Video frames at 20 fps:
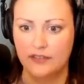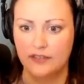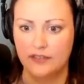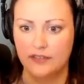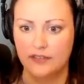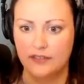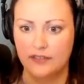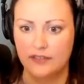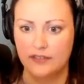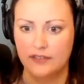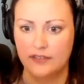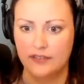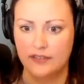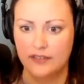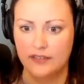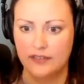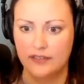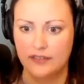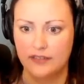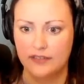Recording
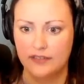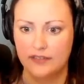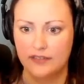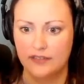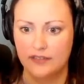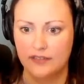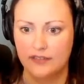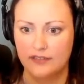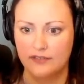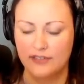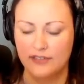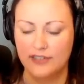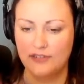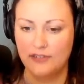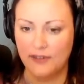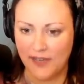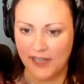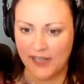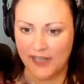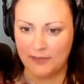now.
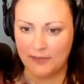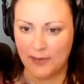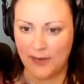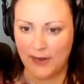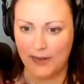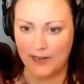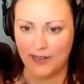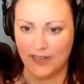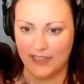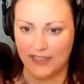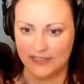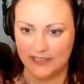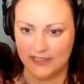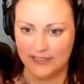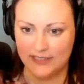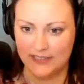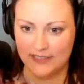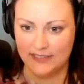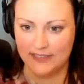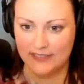Recording in
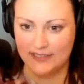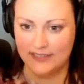progress.